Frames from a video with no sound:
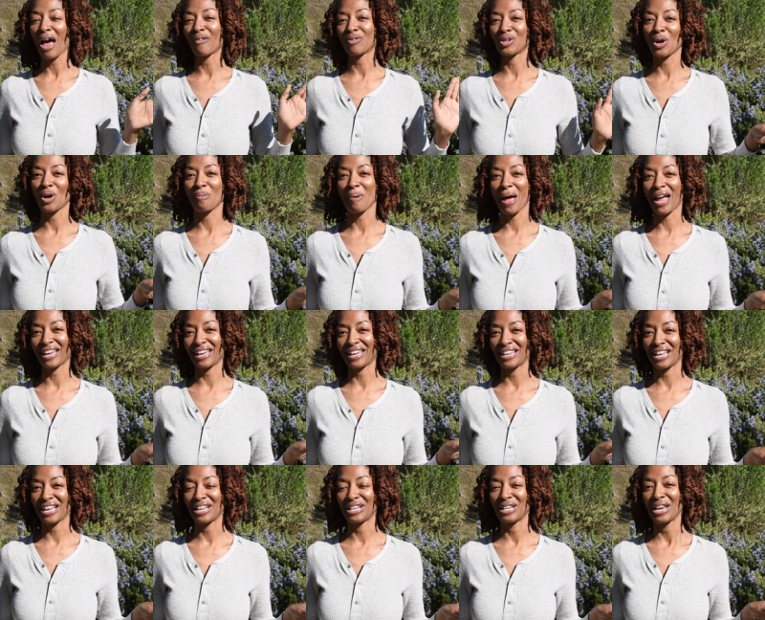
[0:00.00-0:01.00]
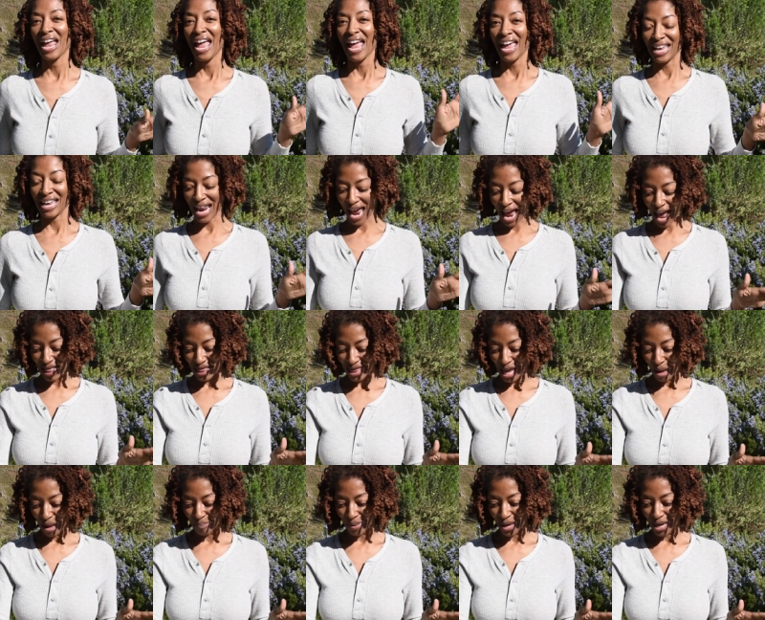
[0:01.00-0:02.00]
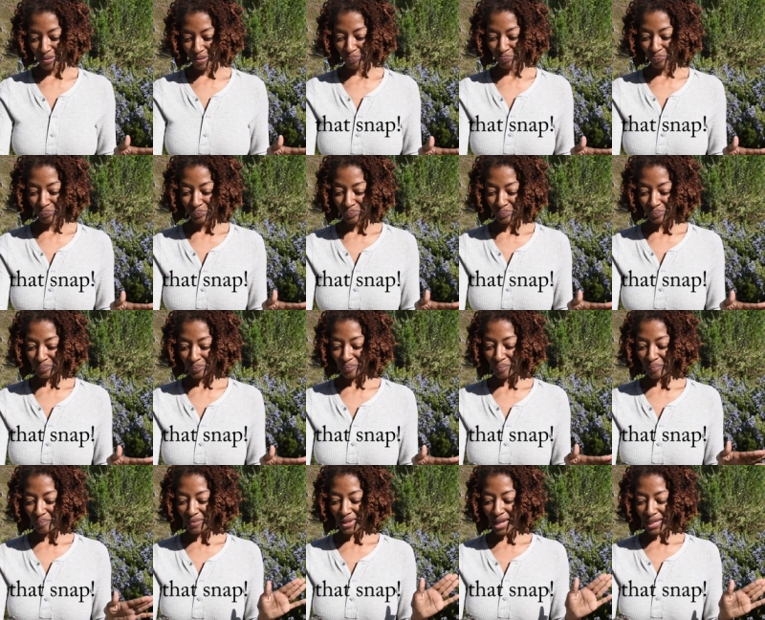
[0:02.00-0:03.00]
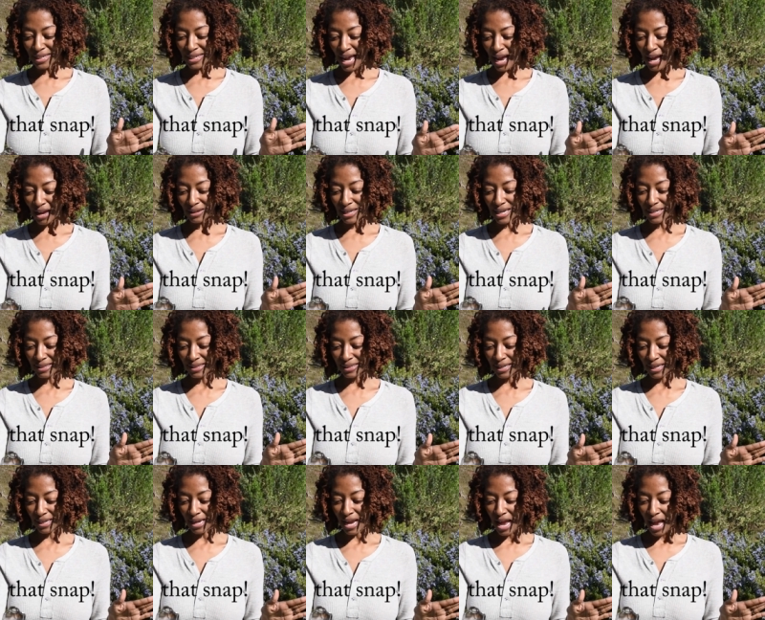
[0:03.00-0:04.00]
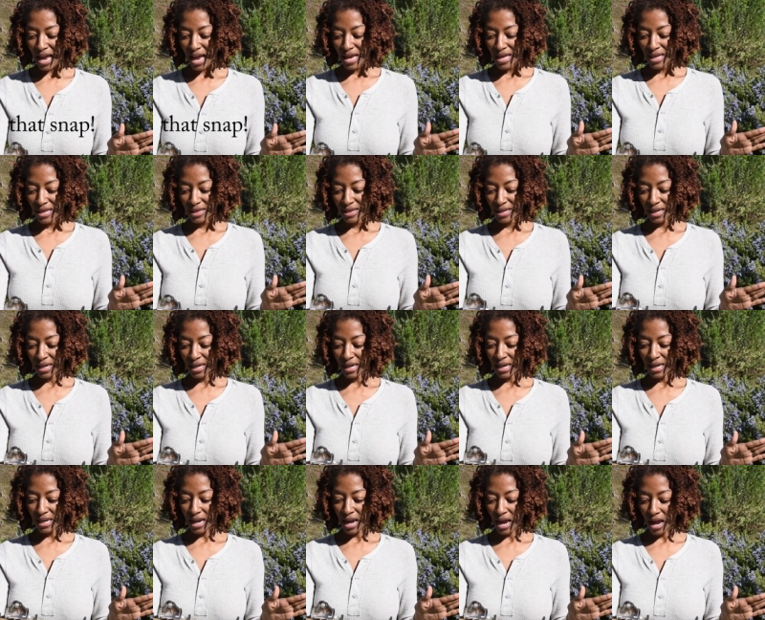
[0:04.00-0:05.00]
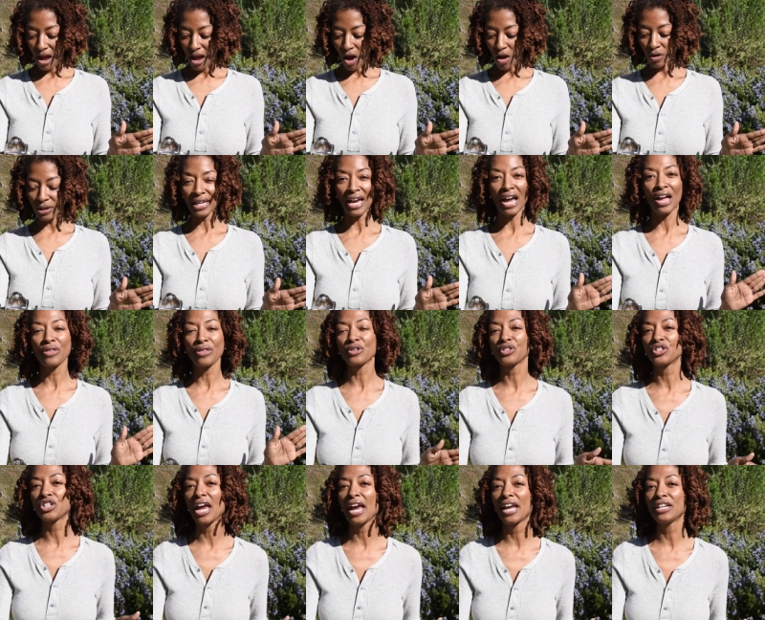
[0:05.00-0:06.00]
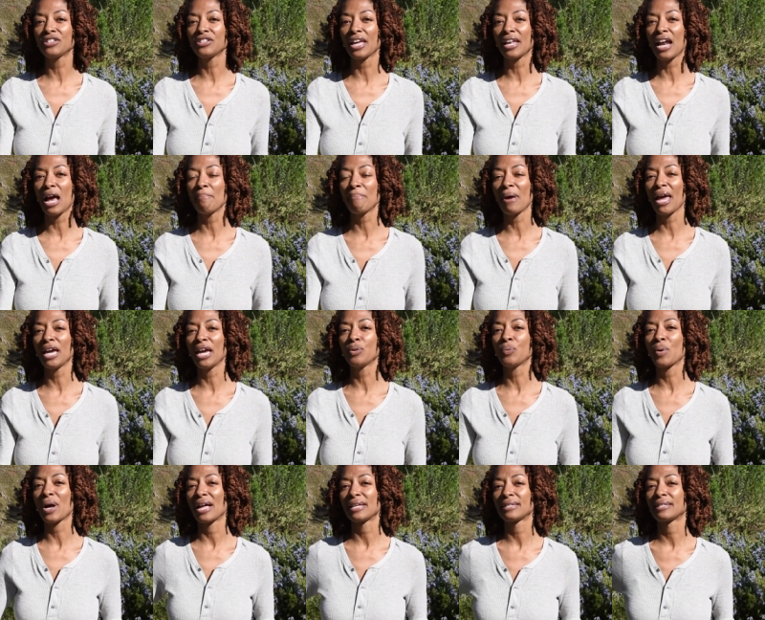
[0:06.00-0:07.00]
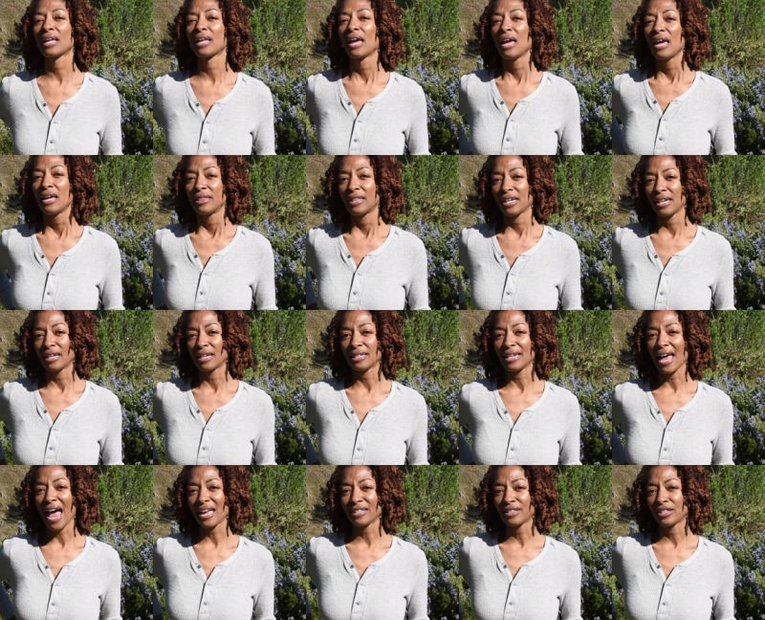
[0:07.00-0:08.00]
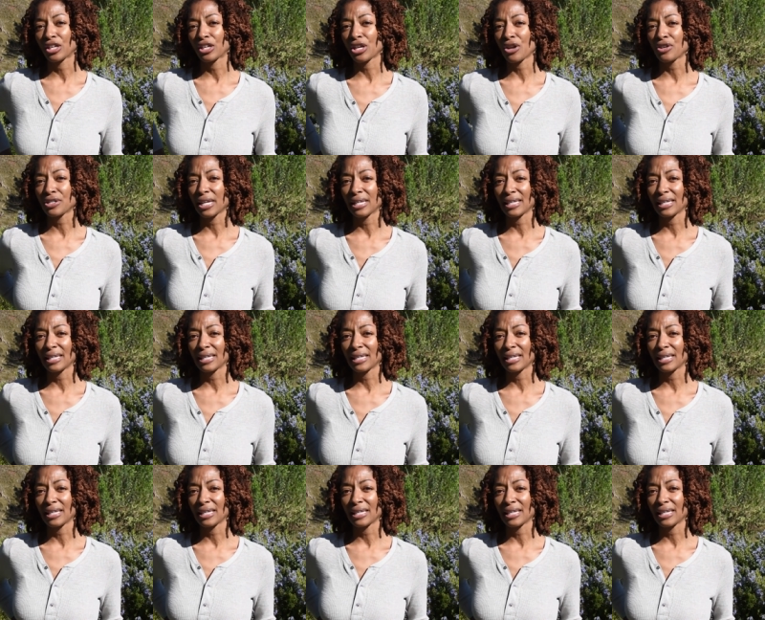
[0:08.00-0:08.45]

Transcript: have to go back in and, and add that button. Now let's see. The only other change that I made was the elastic. There's